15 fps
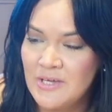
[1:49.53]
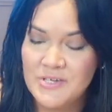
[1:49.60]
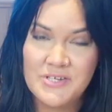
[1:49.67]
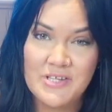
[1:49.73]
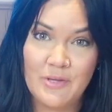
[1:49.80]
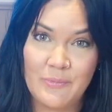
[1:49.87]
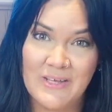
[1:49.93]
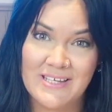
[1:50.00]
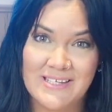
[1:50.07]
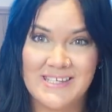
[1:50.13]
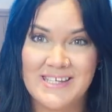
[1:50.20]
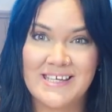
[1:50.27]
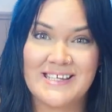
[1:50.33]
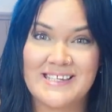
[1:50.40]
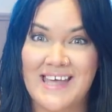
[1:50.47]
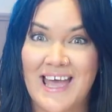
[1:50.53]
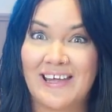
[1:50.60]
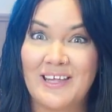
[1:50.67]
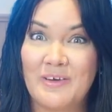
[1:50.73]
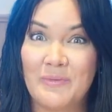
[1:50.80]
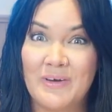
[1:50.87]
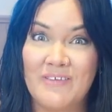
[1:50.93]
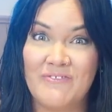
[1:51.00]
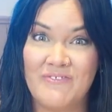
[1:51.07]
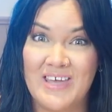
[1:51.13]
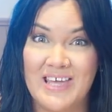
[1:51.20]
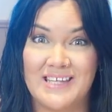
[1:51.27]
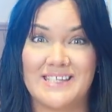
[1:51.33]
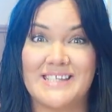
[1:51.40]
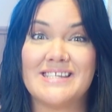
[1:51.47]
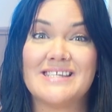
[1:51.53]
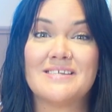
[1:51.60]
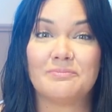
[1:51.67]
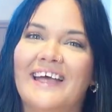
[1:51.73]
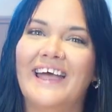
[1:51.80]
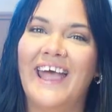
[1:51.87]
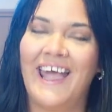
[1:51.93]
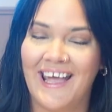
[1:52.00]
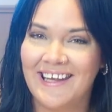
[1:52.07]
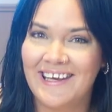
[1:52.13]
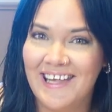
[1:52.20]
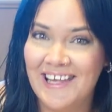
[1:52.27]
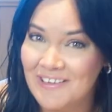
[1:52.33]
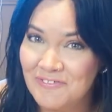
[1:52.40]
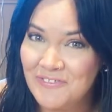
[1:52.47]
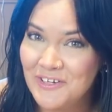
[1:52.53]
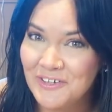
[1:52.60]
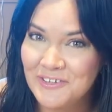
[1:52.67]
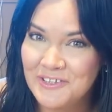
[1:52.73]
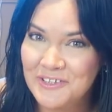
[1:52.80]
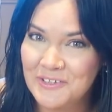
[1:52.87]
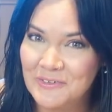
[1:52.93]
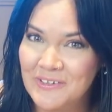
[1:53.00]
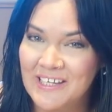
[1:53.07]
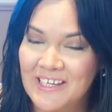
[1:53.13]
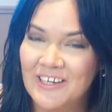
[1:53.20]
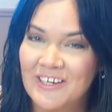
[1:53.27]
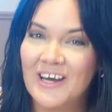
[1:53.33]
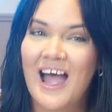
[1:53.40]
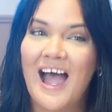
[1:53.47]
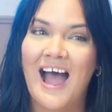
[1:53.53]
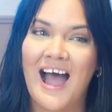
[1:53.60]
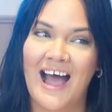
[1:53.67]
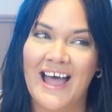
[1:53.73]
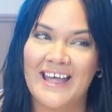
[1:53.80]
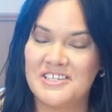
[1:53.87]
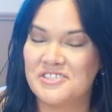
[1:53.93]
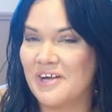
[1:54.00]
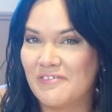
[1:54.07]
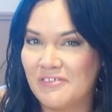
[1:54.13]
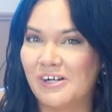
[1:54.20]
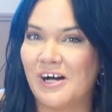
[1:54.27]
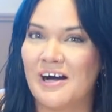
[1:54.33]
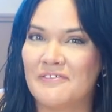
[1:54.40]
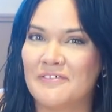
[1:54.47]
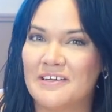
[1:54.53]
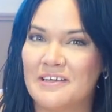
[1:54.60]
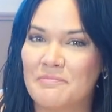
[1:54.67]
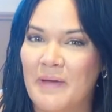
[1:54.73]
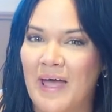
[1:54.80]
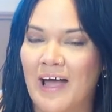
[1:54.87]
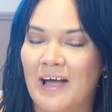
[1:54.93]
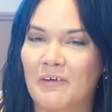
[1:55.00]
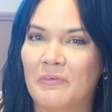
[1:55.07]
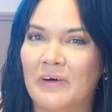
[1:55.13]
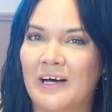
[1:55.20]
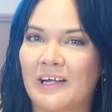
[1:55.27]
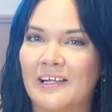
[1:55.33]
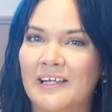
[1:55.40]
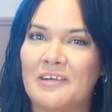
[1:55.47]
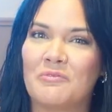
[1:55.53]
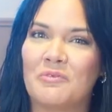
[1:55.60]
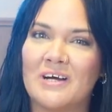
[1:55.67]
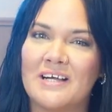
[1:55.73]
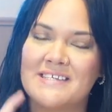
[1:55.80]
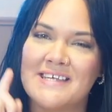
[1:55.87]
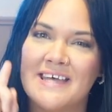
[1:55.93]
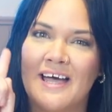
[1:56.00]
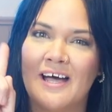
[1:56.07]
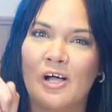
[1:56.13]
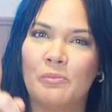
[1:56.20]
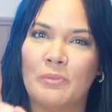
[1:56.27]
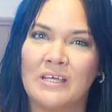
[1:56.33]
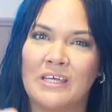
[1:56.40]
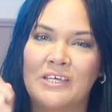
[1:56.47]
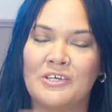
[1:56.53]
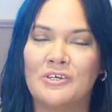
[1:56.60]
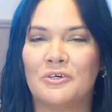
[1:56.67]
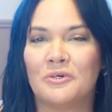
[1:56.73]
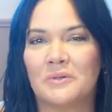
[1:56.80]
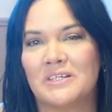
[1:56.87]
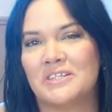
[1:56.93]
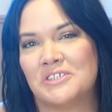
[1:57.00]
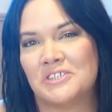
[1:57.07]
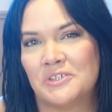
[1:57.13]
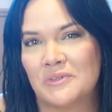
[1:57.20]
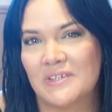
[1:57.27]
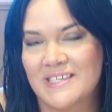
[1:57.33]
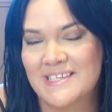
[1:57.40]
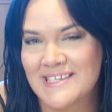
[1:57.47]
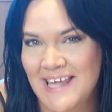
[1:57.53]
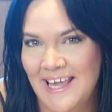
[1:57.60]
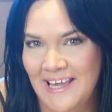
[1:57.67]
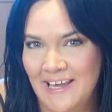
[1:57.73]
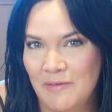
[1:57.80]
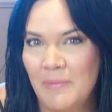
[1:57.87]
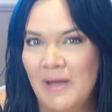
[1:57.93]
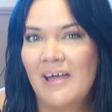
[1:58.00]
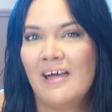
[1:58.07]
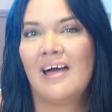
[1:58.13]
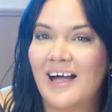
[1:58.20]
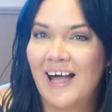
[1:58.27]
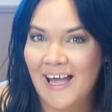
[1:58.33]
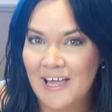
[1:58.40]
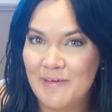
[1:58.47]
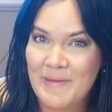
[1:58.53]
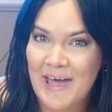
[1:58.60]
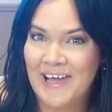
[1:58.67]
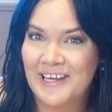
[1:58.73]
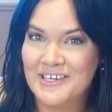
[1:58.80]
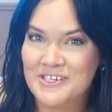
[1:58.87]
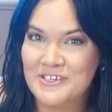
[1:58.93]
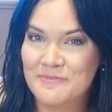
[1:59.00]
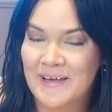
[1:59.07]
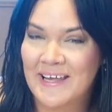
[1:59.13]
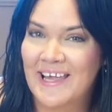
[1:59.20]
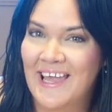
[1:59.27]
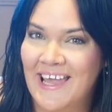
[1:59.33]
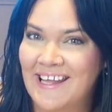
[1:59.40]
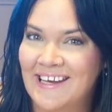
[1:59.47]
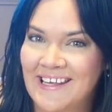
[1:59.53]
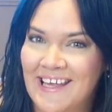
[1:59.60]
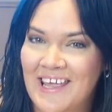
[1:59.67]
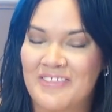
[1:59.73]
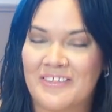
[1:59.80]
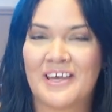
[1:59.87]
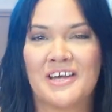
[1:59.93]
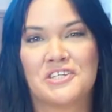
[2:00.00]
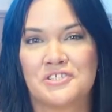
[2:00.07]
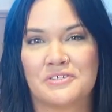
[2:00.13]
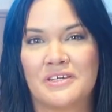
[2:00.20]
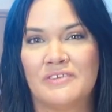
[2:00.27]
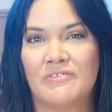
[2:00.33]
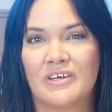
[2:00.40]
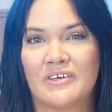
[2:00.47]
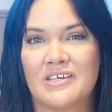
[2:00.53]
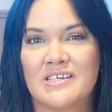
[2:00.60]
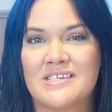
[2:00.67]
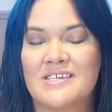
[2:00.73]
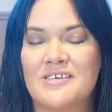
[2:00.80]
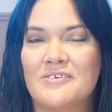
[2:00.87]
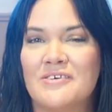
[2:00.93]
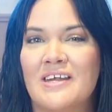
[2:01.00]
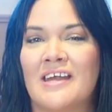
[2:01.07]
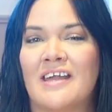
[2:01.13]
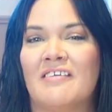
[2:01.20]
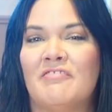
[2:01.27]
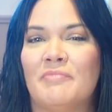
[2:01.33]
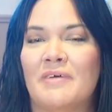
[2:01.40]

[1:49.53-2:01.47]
so that we can see exactly what it fits. And if you're new here, I travel often and pack well and want to help you do the same. I am headed to my 88th country very soon and I've